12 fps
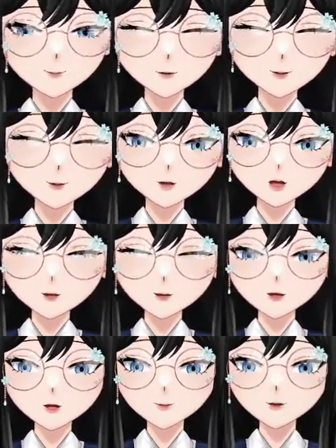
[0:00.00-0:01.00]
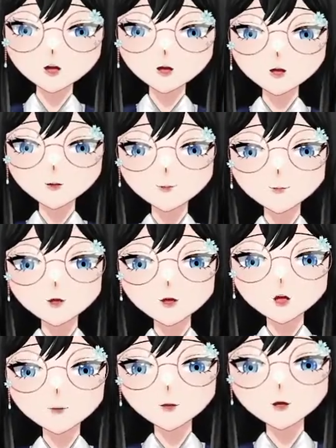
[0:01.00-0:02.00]
Dye transfer assay for gap
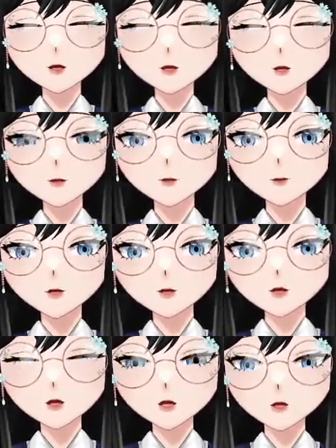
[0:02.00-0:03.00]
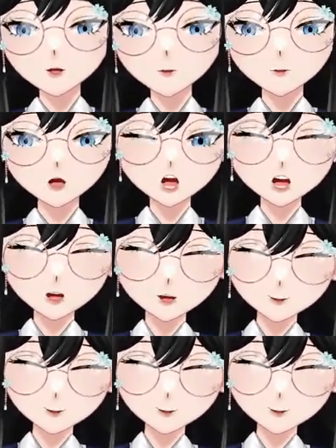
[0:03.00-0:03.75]
junction communication. Why?